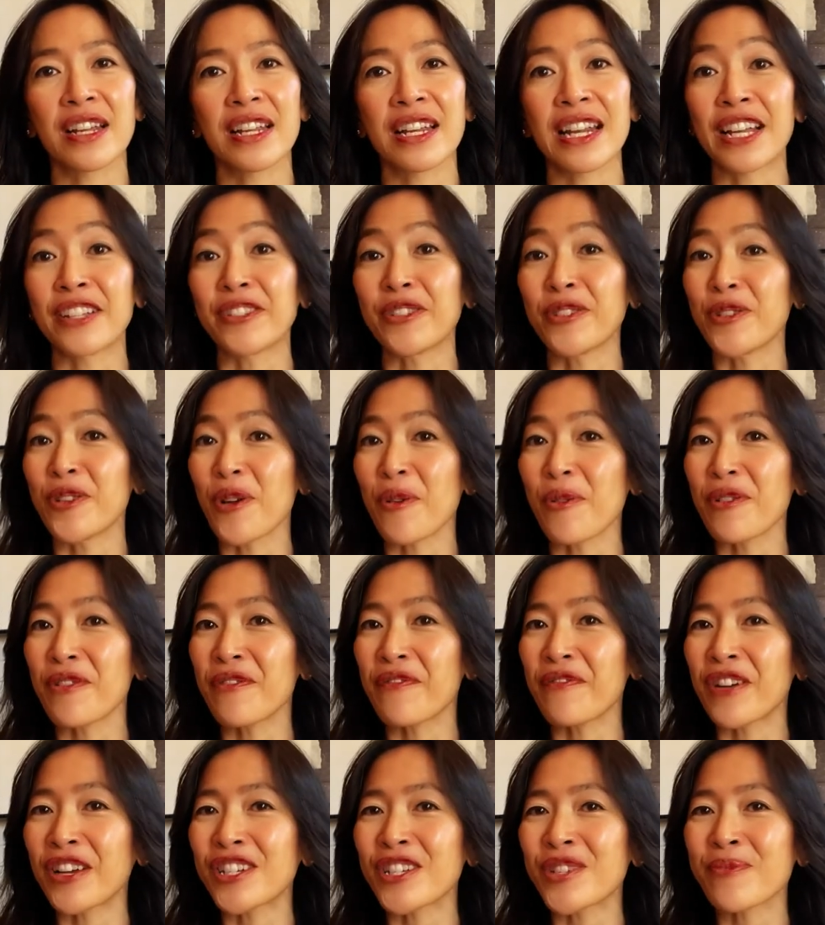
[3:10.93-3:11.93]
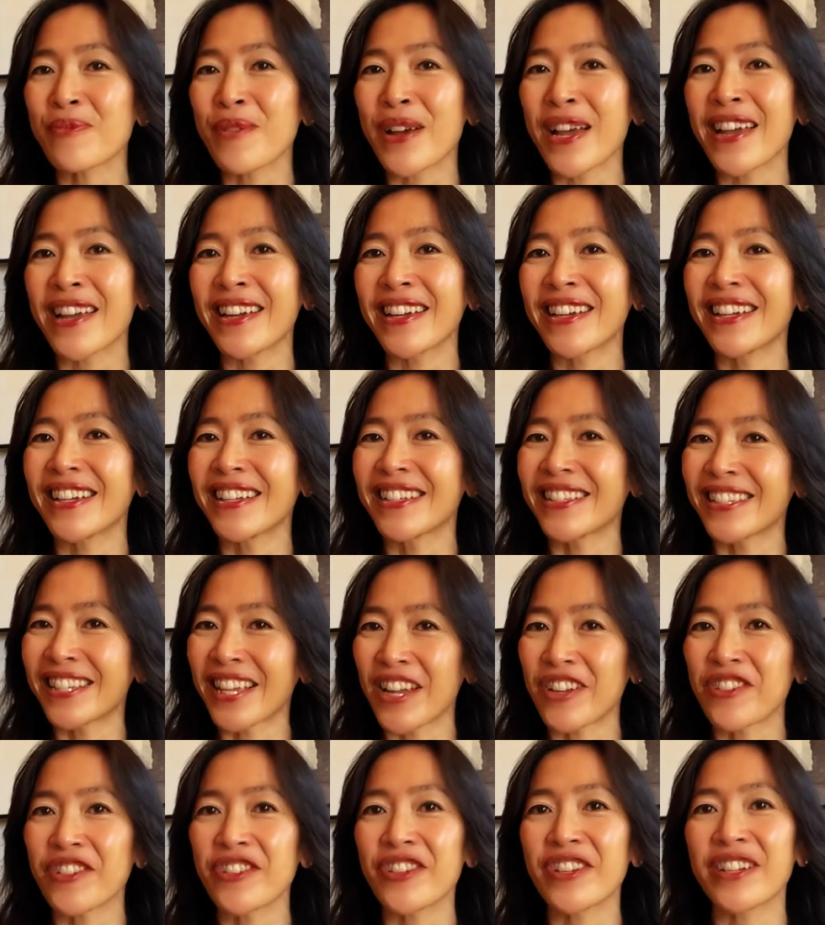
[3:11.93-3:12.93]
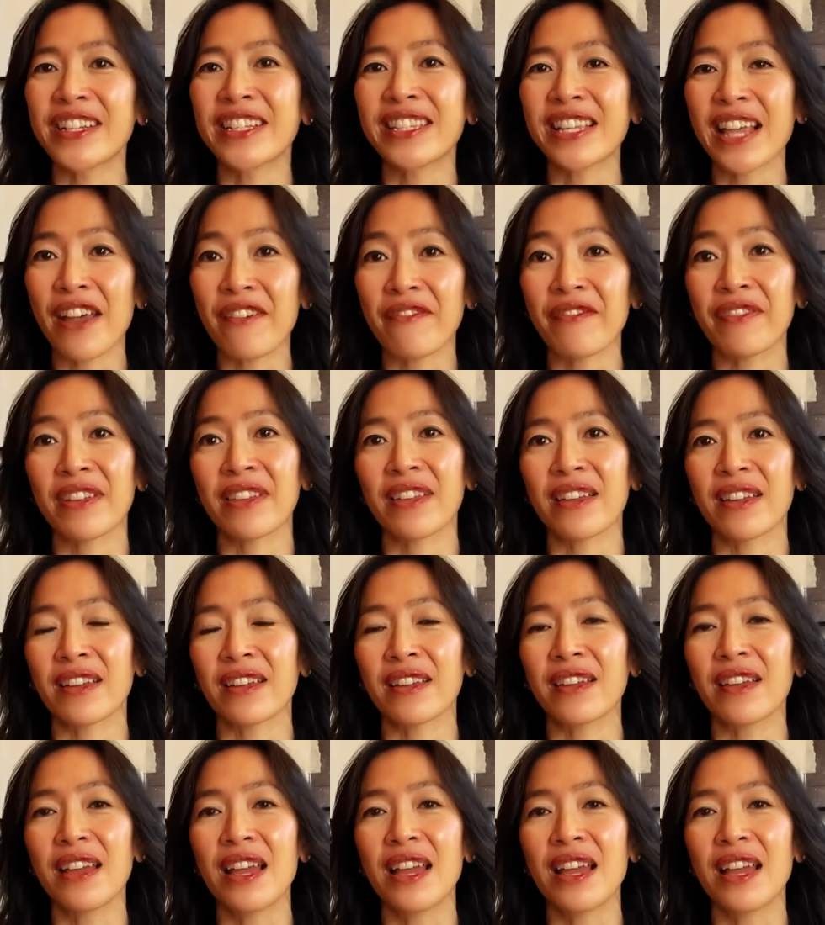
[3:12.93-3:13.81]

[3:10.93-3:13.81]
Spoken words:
And as you know in Feng Shui, intention is everything.